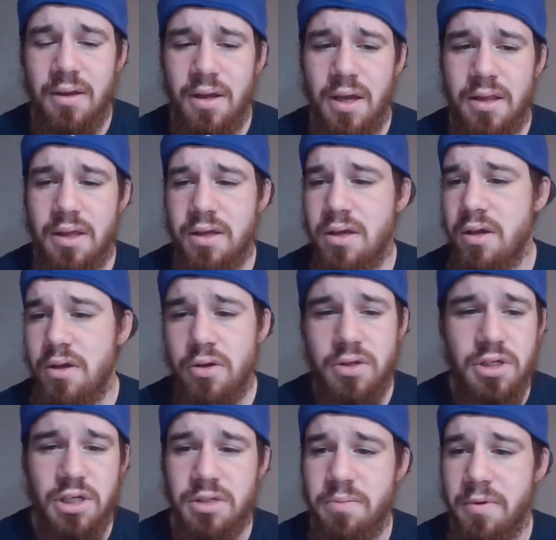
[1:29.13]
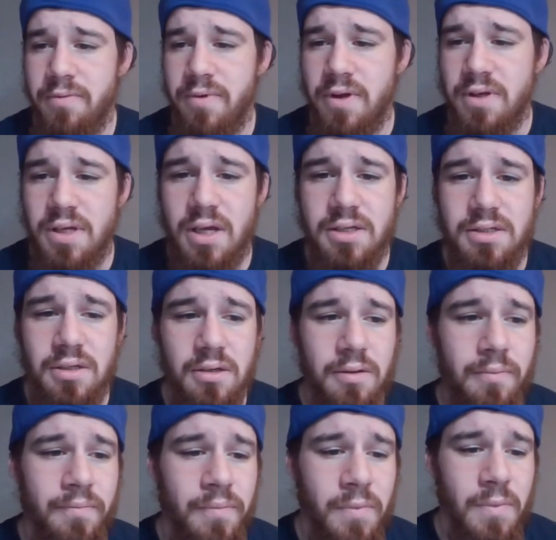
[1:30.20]
And then Kikuchi has been fantastic.
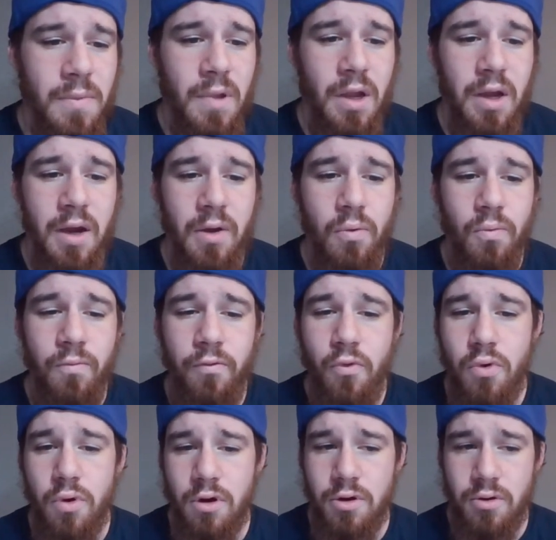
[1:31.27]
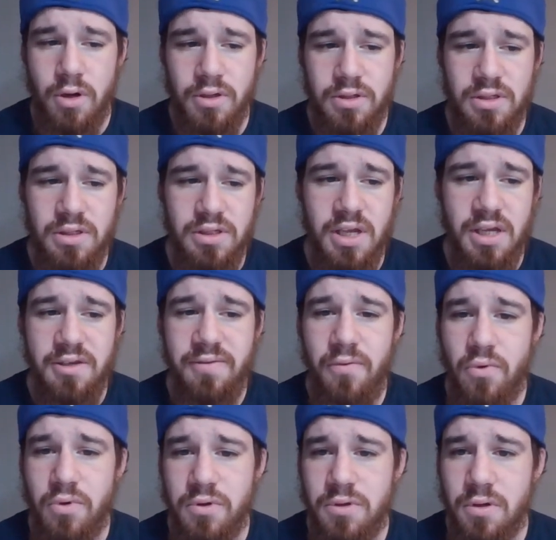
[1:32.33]
Uh, four earned runs in his last
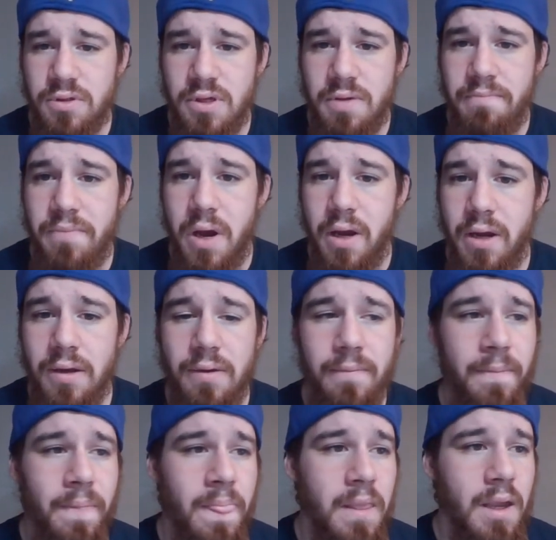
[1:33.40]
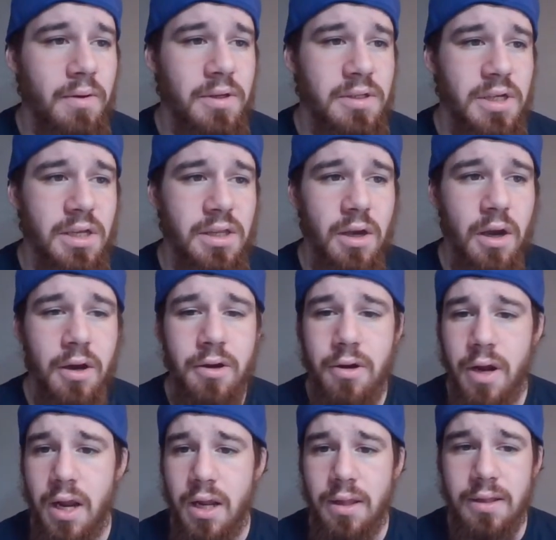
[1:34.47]
four starts combined. I'm going to take the under
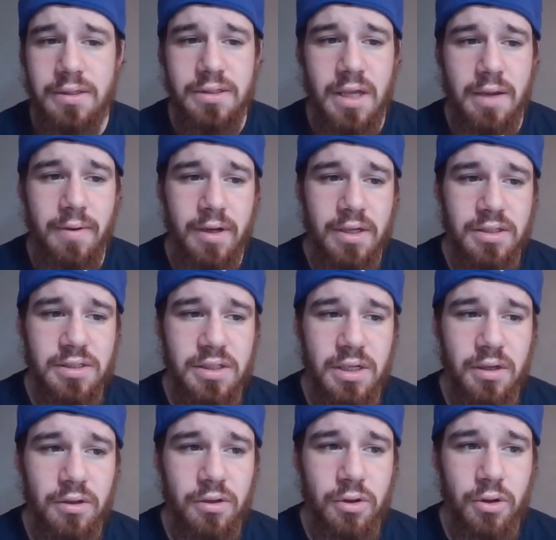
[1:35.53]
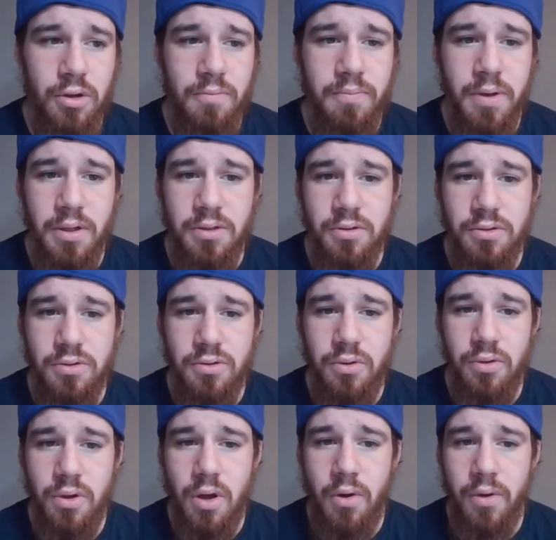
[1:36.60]
eight in this game. I can see a good pitcher's duel
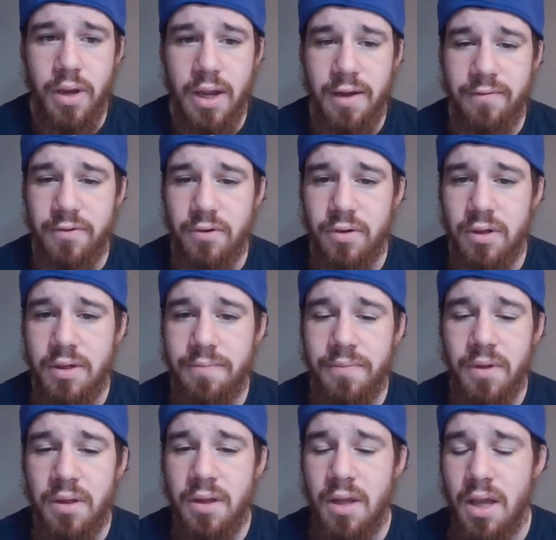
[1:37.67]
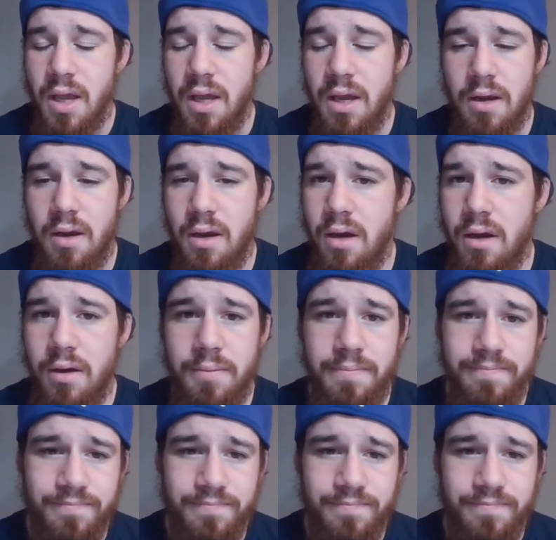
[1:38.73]
going after it. And uh,